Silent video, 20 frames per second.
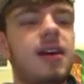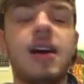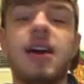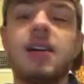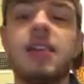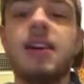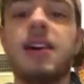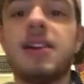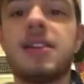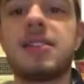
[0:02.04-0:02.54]

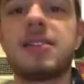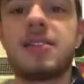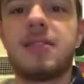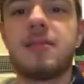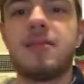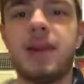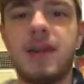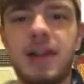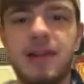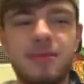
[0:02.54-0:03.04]
Hi
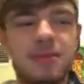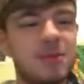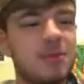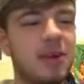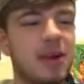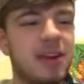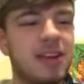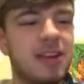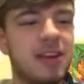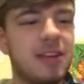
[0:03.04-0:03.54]
class, my name is
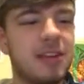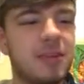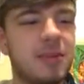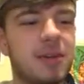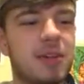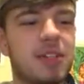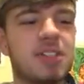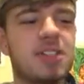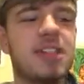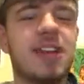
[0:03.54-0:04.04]
Brennan
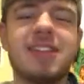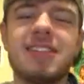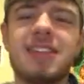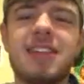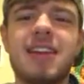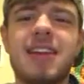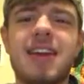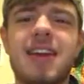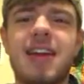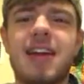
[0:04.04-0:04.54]
Ellerbusch, and
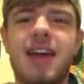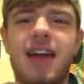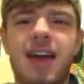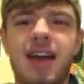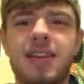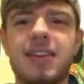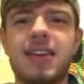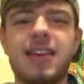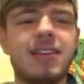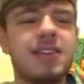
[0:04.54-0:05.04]
today
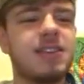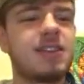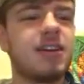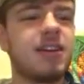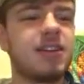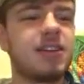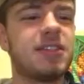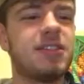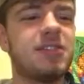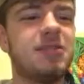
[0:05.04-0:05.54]
I'd like to
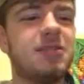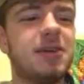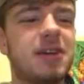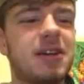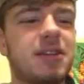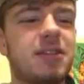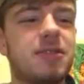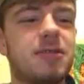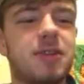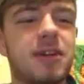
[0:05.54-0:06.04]
talk to you
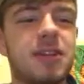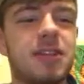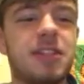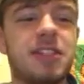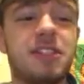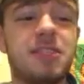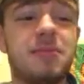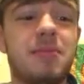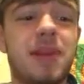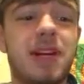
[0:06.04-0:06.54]
about a career
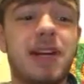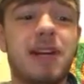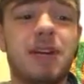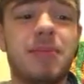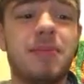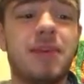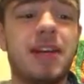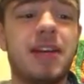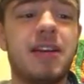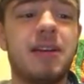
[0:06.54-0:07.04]
that you may
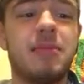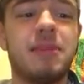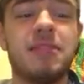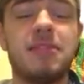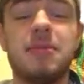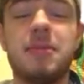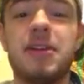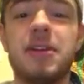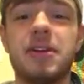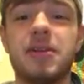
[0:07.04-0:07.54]
or may not be
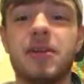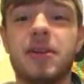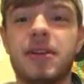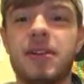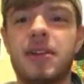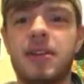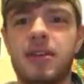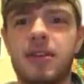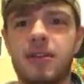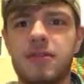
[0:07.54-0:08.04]
familiar
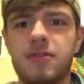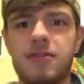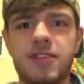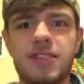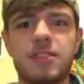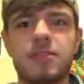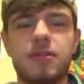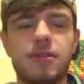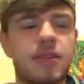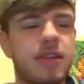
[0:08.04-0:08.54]
with called
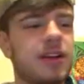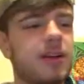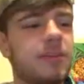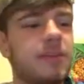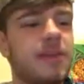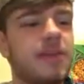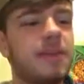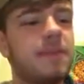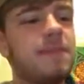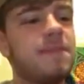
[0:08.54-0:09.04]
physical
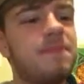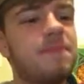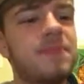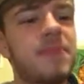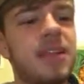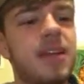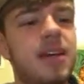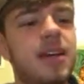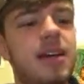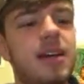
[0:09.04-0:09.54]
therapy.
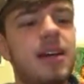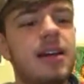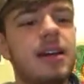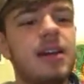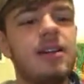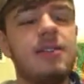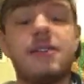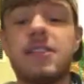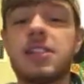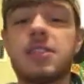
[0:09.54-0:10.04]

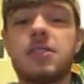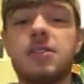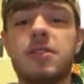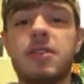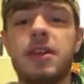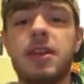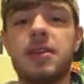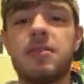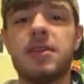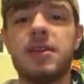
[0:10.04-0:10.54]
Physical
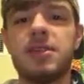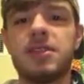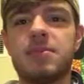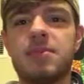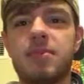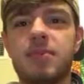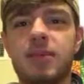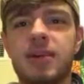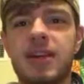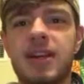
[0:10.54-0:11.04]
therapy is
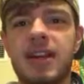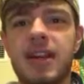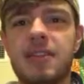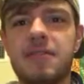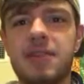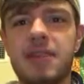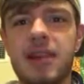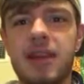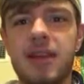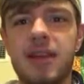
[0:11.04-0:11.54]
important in
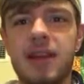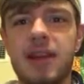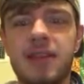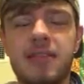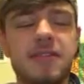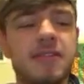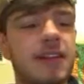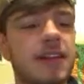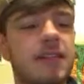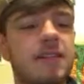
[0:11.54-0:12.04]
everyday
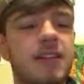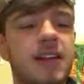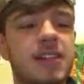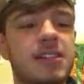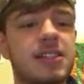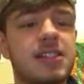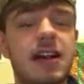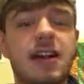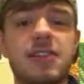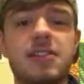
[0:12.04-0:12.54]
life and
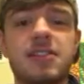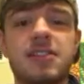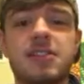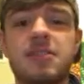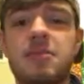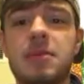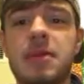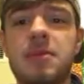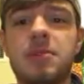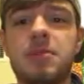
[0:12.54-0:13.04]
affects thousands
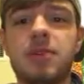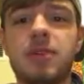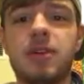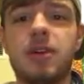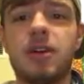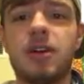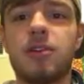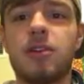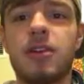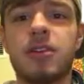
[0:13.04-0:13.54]
of people
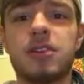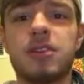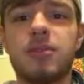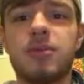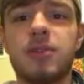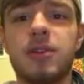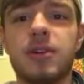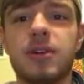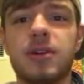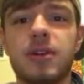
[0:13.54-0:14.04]
across the
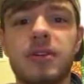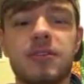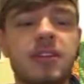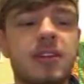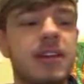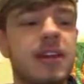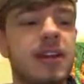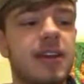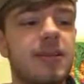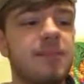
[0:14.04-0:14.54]
world
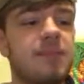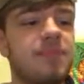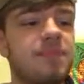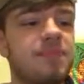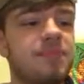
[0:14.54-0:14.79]
every day.